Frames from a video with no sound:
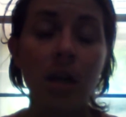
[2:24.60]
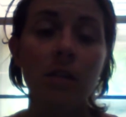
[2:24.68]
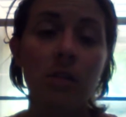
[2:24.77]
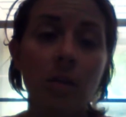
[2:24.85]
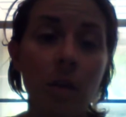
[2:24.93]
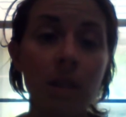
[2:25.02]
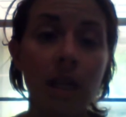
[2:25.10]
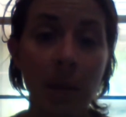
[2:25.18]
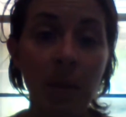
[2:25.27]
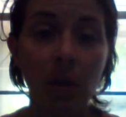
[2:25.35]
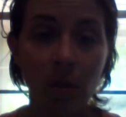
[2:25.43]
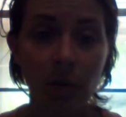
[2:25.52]
So those
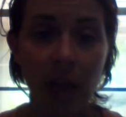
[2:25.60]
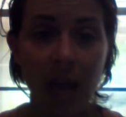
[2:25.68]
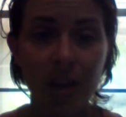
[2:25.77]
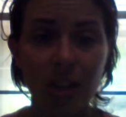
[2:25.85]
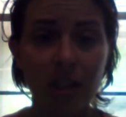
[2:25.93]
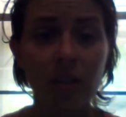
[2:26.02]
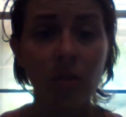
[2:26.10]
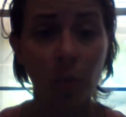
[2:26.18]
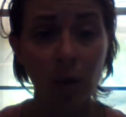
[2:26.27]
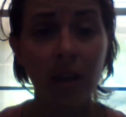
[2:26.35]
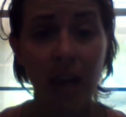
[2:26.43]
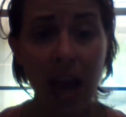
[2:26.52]
chemical reactions
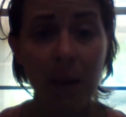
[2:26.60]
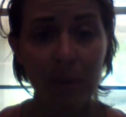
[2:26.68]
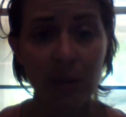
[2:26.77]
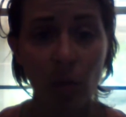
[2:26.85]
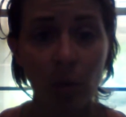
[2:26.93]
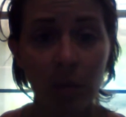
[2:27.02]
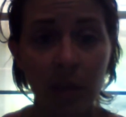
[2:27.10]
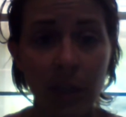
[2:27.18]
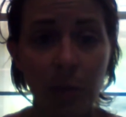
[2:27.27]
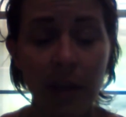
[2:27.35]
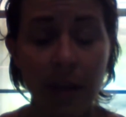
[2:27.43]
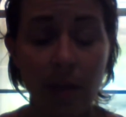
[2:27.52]
would happen
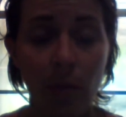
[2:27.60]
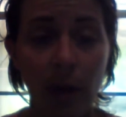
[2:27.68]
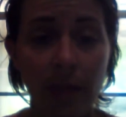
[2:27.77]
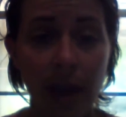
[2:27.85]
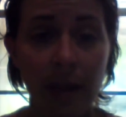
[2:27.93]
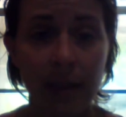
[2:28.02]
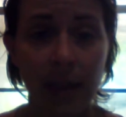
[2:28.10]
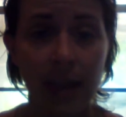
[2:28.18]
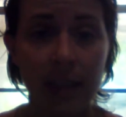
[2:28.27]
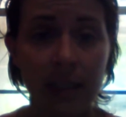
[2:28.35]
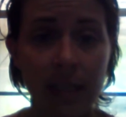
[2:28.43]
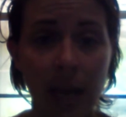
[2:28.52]
normally without the
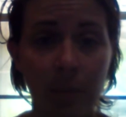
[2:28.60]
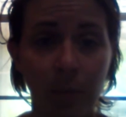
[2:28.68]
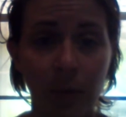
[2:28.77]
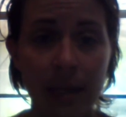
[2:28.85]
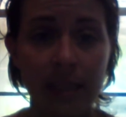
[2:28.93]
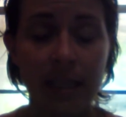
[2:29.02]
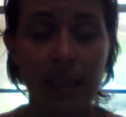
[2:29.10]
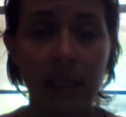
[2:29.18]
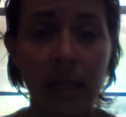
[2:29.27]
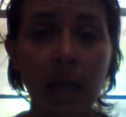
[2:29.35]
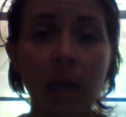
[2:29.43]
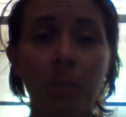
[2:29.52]
enzyme present,
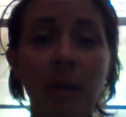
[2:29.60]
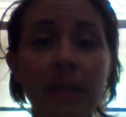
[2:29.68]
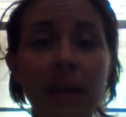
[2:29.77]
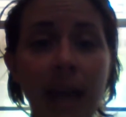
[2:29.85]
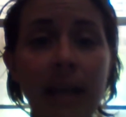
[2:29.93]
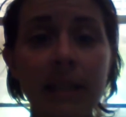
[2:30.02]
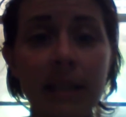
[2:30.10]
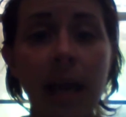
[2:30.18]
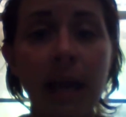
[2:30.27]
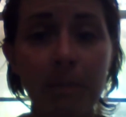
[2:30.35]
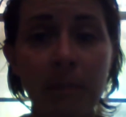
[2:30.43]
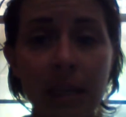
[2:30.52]
but the
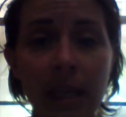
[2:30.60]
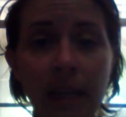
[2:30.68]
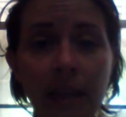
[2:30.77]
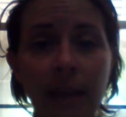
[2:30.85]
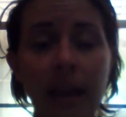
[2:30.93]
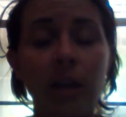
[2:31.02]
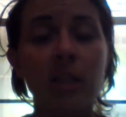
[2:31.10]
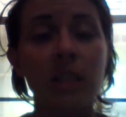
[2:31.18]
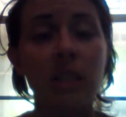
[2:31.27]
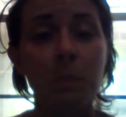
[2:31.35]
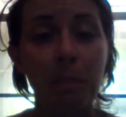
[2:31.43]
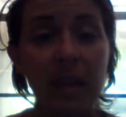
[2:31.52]
enzyme being there
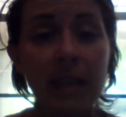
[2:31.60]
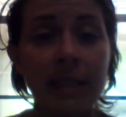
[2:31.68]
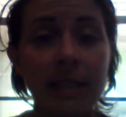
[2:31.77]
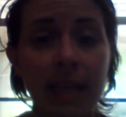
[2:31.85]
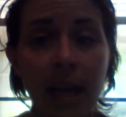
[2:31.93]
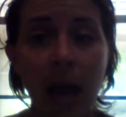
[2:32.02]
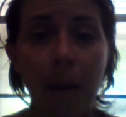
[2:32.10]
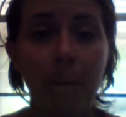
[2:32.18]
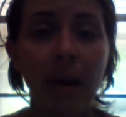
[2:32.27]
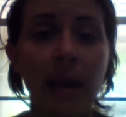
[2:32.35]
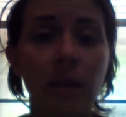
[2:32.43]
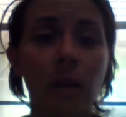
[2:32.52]
speeds it up
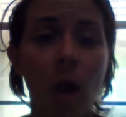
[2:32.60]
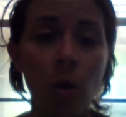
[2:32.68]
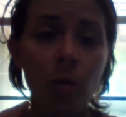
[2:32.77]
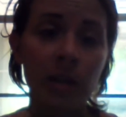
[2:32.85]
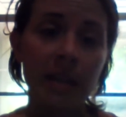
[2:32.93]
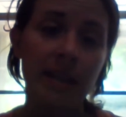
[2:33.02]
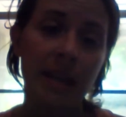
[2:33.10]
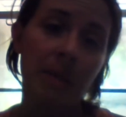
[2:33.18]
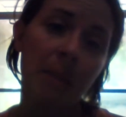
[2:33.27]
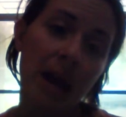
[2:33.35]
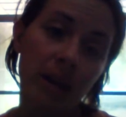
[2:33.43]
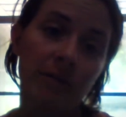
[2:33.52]
by lowering the
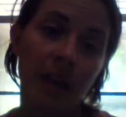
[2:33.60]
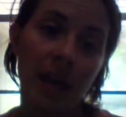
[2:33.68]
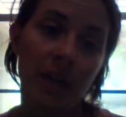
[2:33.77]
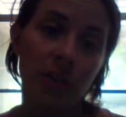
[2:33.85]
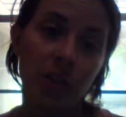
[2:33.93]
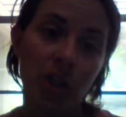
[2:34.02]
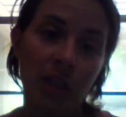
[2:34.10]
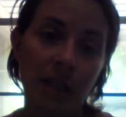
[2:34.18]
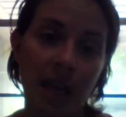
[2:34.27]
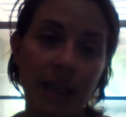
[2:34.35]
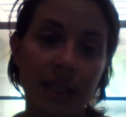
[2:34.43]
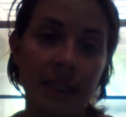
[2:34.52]
amount of energy
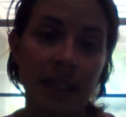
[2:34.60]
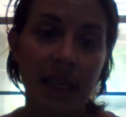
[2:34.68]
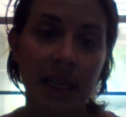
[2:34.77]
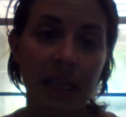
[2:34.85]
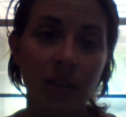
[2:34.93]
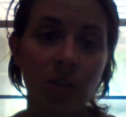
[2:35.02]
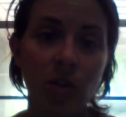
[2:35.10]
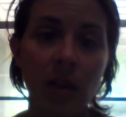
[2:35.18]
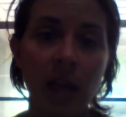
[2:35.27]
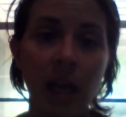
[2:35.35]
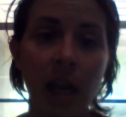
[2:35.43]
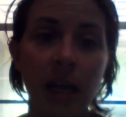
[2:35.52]
that is needed. So
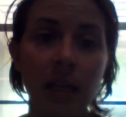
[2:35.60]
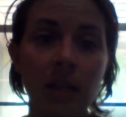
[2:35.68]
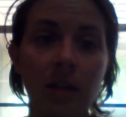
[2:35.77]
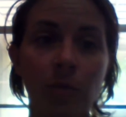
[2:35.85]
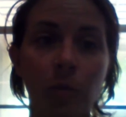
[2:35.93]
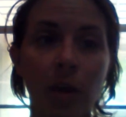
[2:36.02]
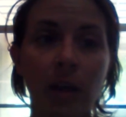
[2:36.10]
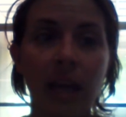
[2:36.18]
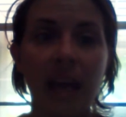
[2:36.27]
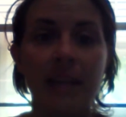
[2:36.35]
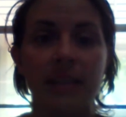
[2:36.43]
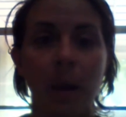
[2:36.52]
they kind of work
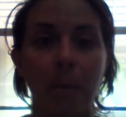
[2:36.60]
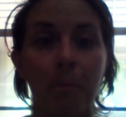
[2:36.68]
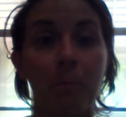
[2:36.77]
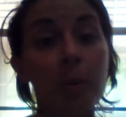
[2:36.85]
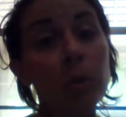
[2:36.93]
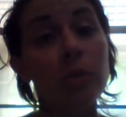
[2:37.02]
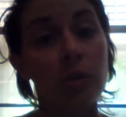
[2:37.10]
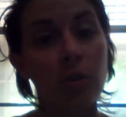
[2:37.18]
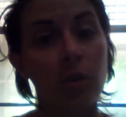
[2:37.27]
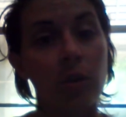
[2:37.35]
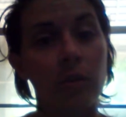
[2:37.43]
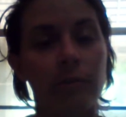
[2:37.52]
as a
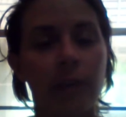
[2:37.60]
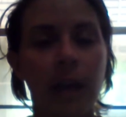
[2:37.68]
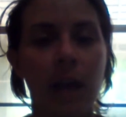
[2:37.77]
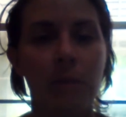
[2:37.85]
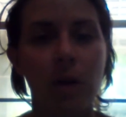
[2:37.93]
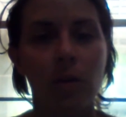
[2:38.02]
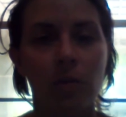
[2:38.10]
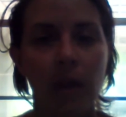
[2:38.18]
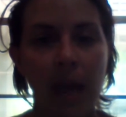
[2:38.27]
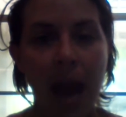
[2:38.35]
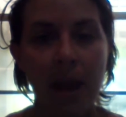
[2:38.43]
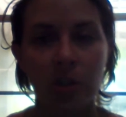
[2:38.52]
booster for chemical
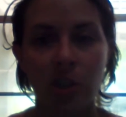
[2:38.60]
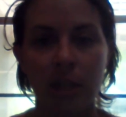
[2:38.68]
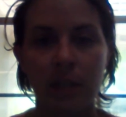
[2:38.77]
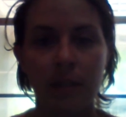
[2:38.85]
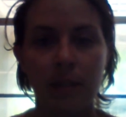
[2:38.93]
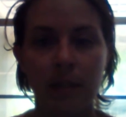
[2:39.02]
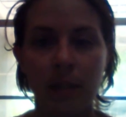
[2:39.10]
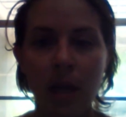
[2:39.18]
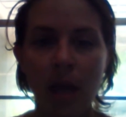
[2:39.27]
reactions.